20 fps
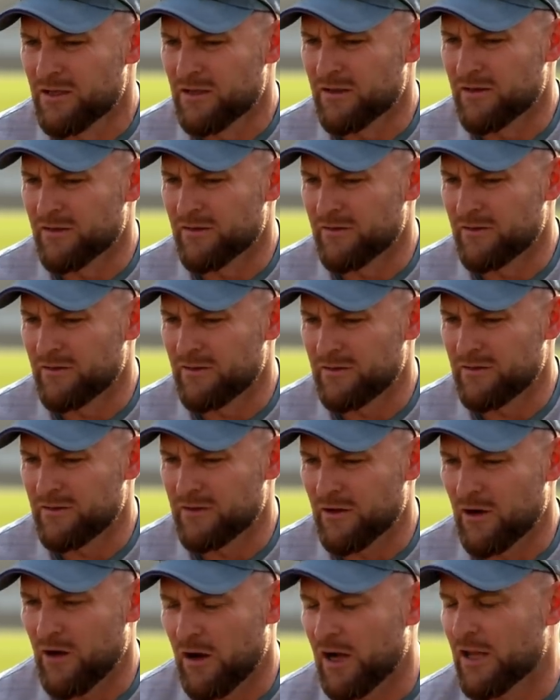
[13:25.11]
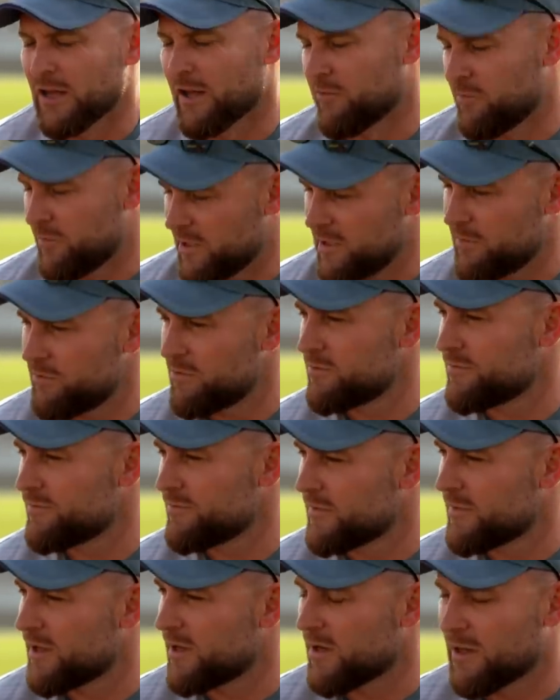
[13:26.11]
is I love people
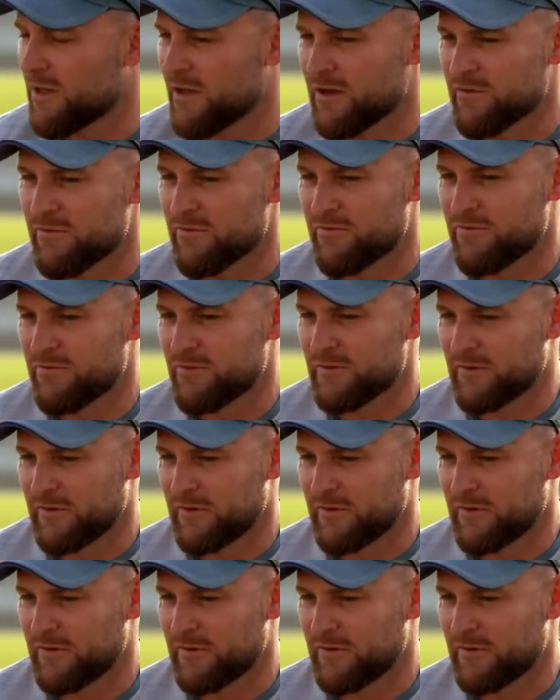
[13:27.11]
and I love